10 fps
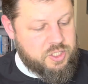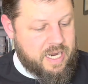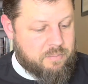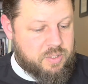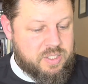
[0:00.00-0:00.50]

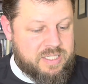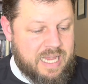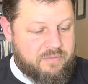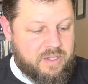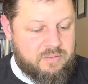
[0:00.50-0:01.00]
chapter
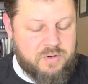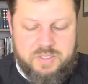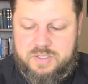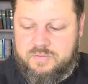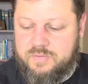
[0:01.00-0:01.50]
7,
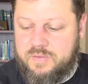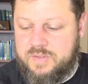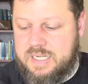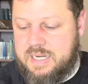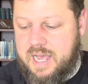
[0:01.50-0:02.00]
verses
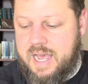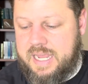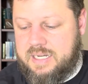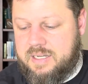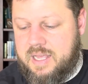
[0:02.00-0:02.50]

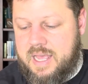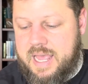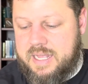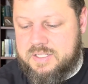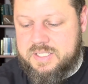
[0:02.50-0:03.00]
59
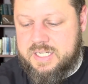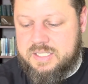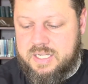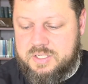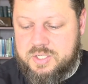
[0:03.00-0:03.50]
and 60.